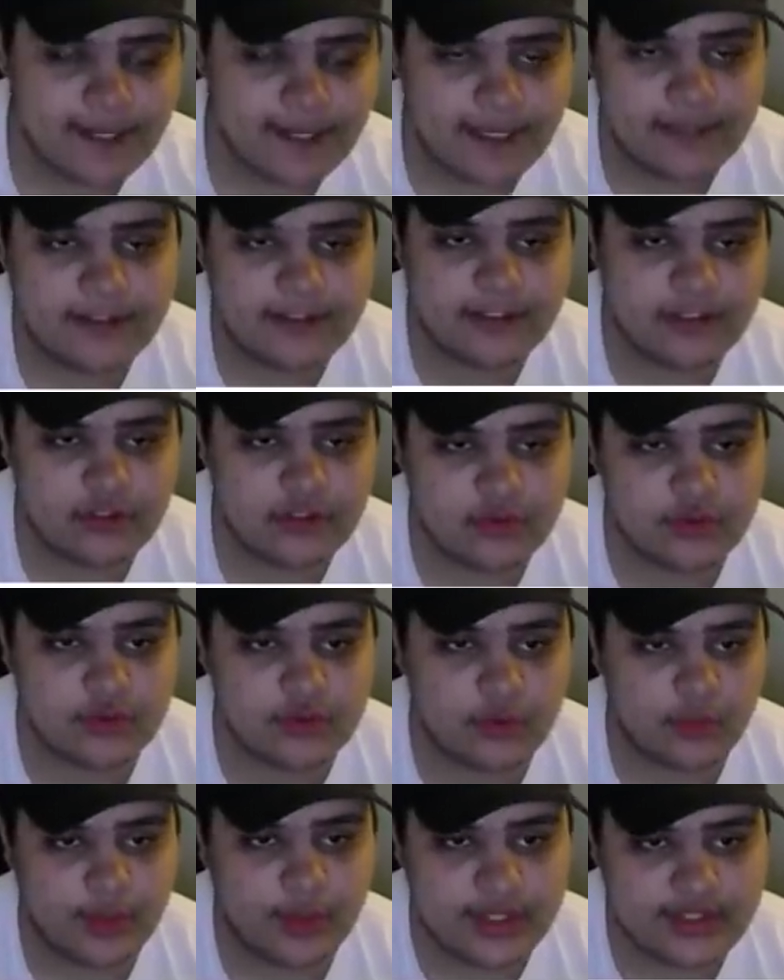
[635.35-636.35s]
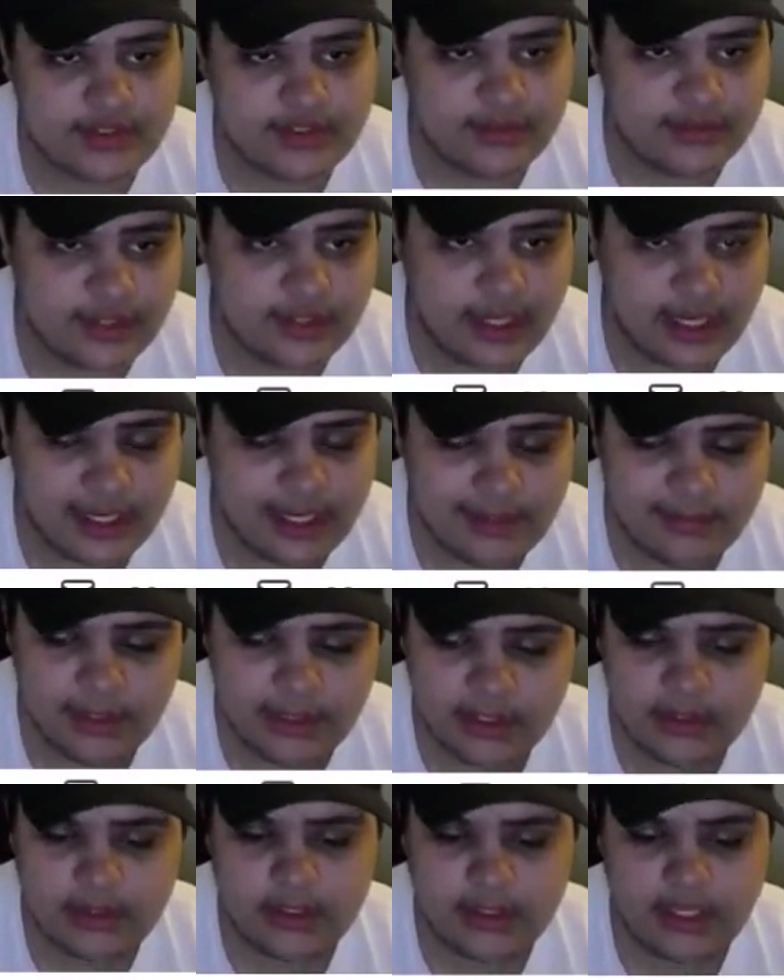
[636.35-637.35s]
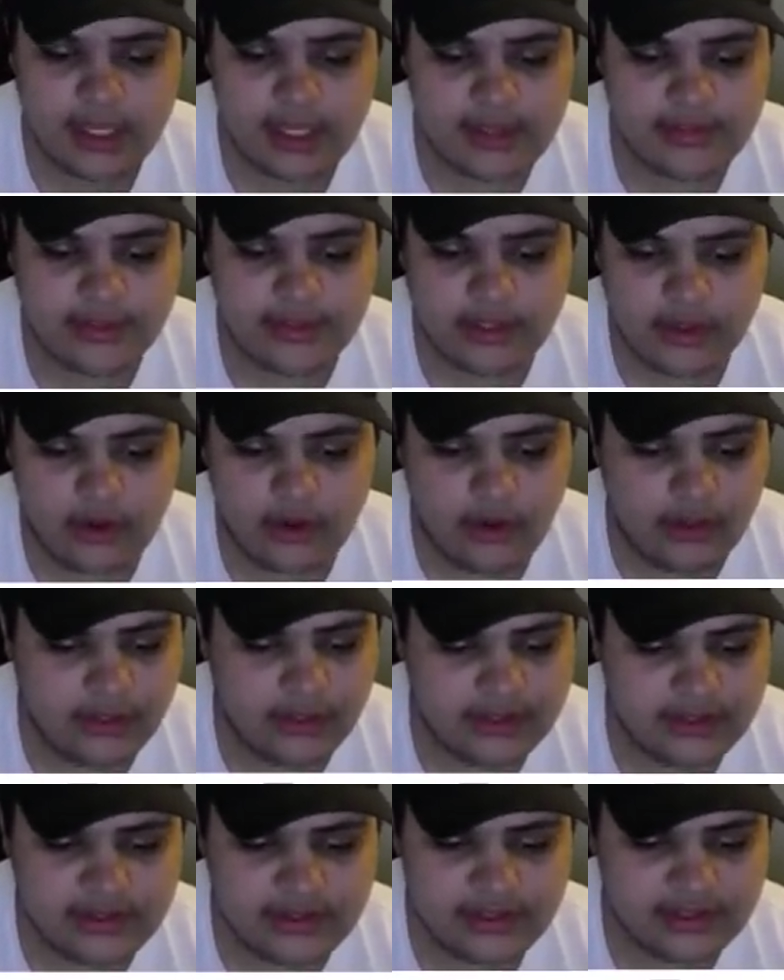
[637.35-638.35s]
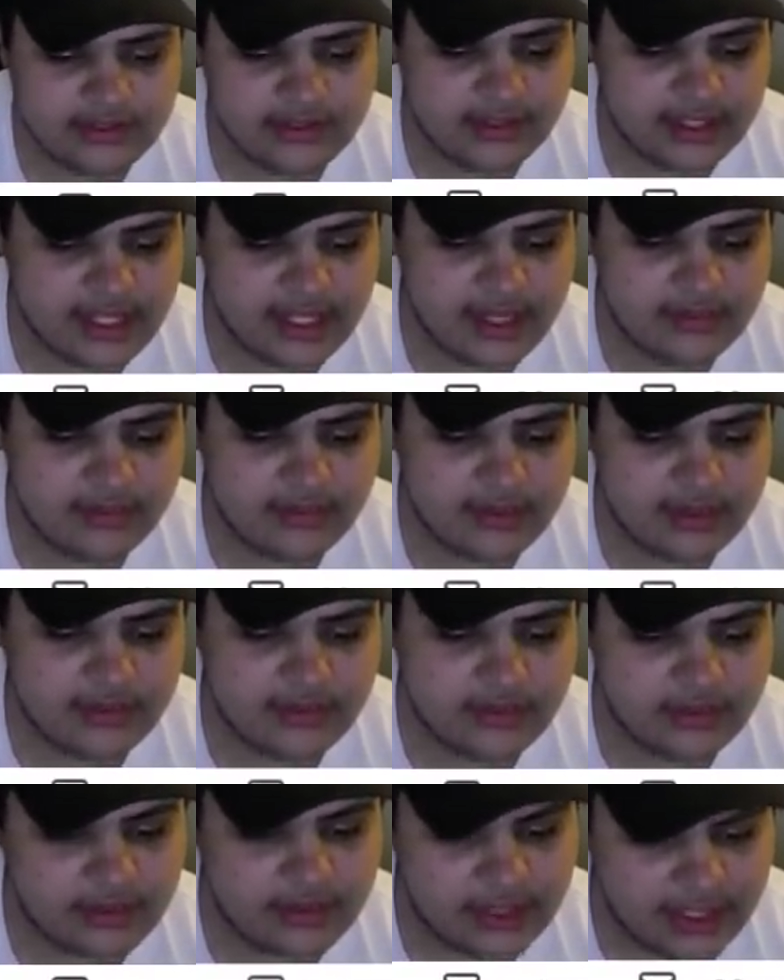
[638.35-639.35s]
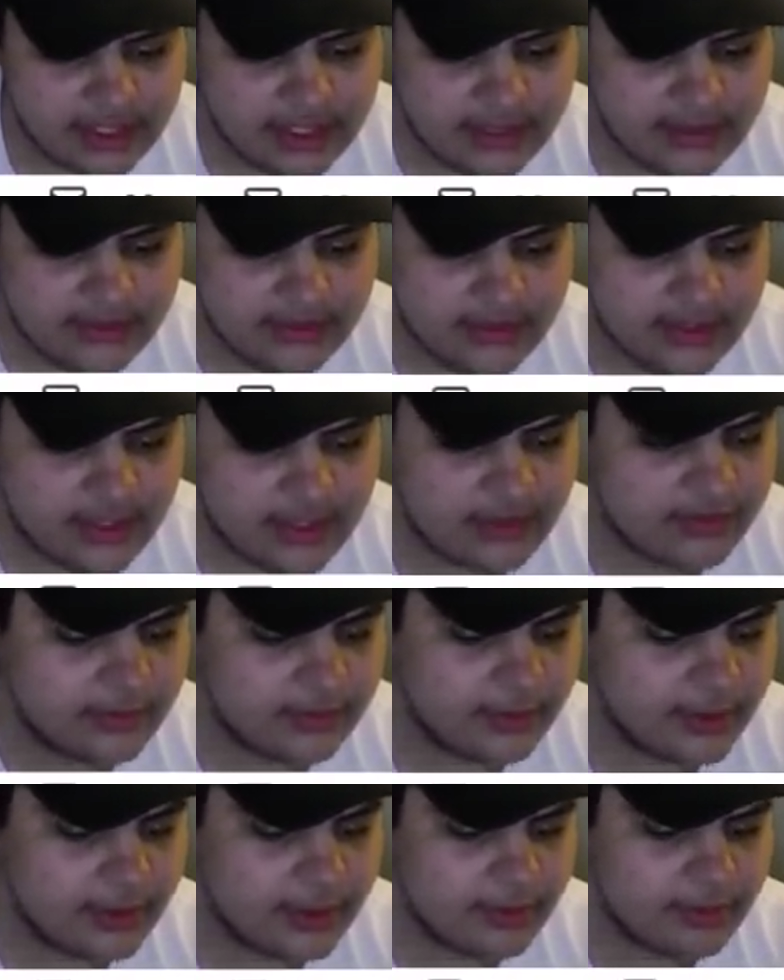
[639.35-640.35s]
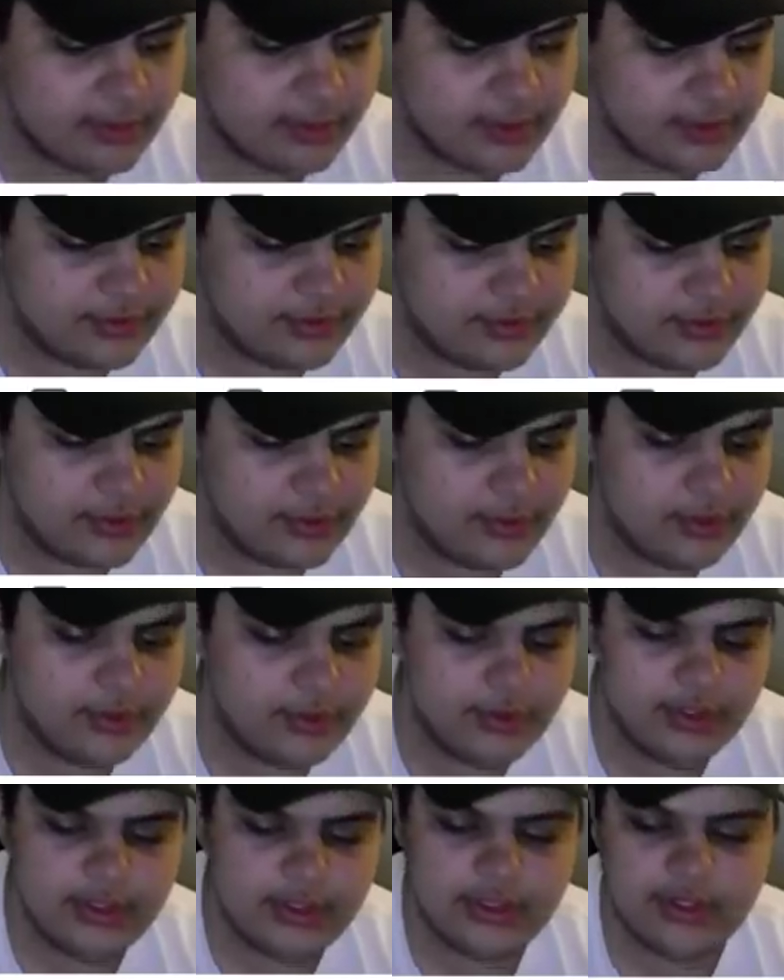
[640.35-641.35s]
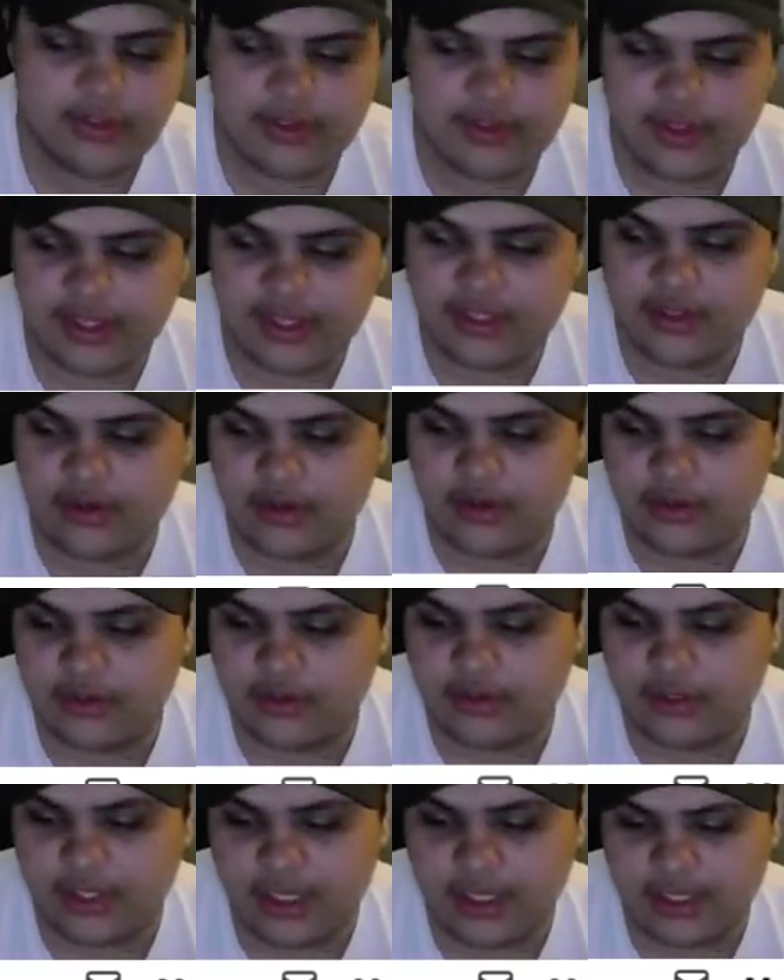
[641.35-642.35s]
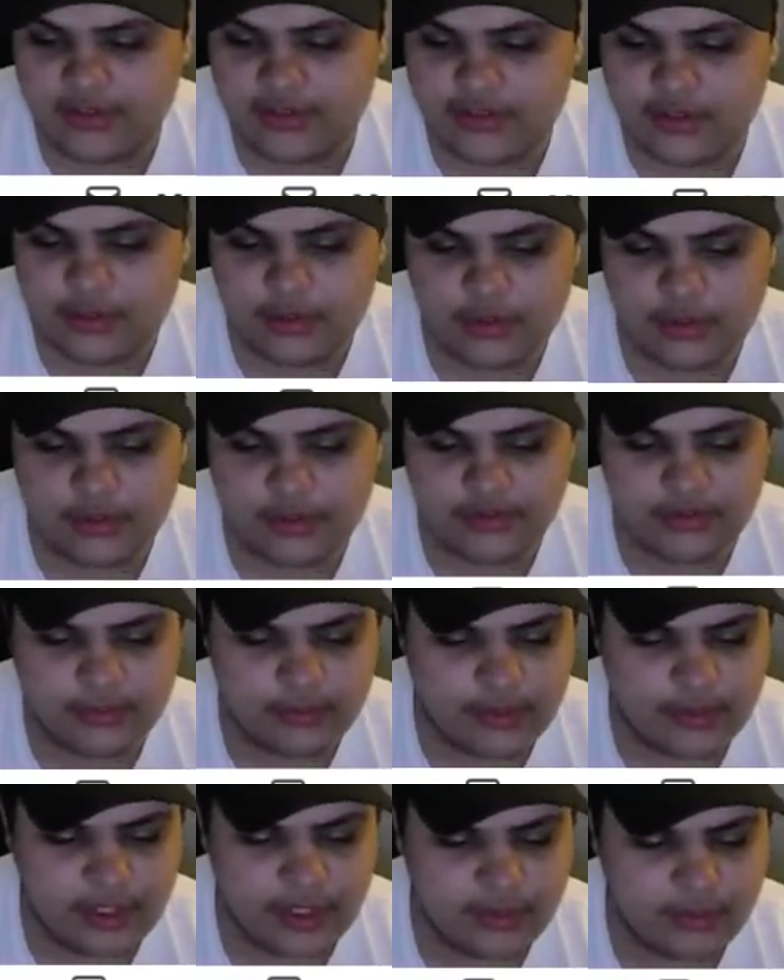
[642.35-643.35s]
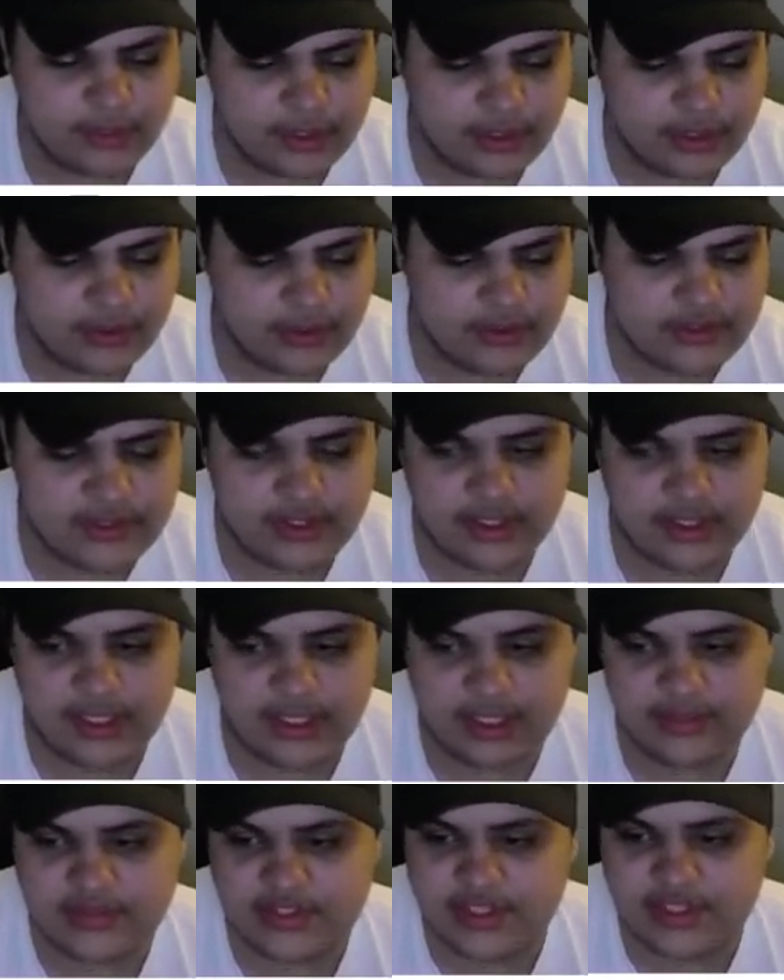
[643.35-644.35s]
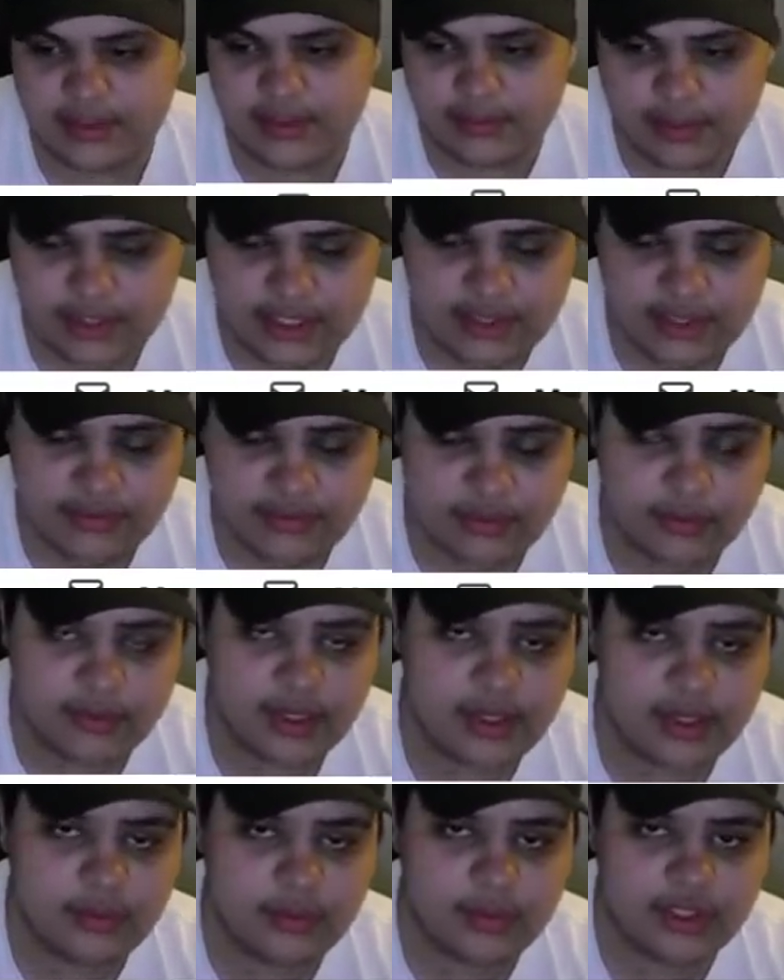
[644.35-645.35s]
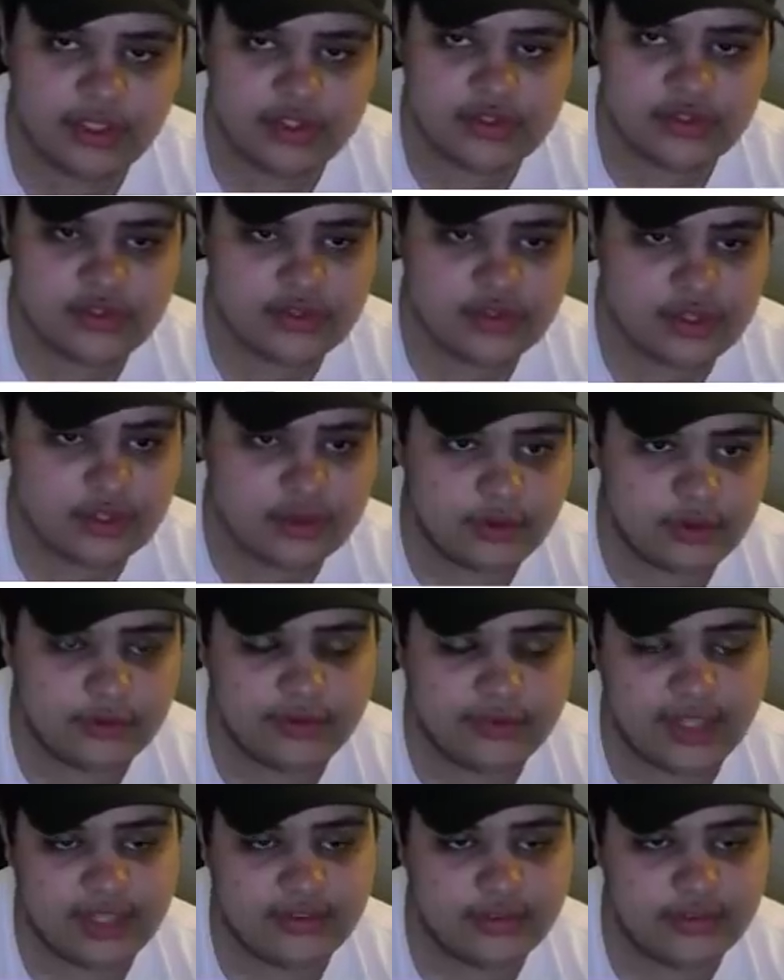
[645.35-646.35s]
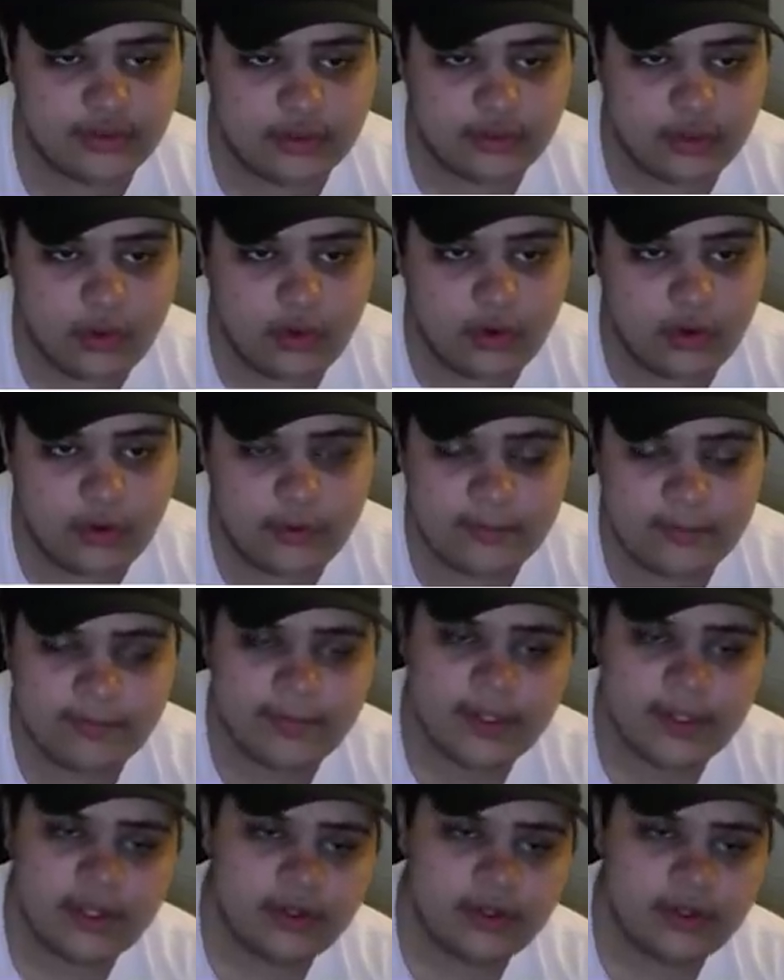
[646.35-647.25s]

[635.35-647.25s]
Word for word: I think this was a waste of time. I think all of the things that came from this are negatives. Now, from their point of view, they garner a lot of support from right wingers and a lot of sympathy from right wingers. So I don't know if that's their goal.